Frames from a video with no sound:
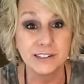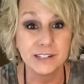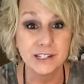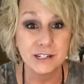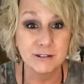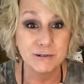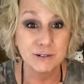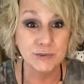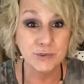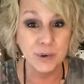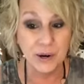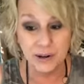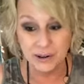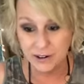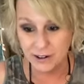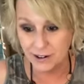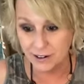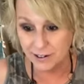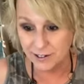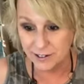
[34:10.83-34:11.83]
and she was
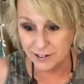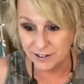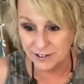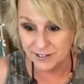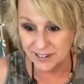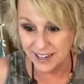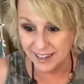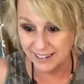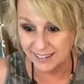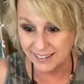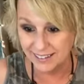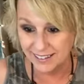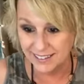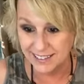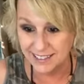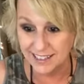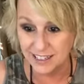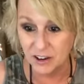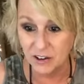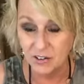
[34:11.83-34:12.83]
wearing her new
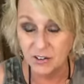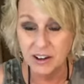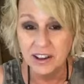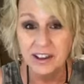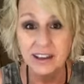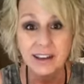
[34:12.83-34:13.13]
necklace. So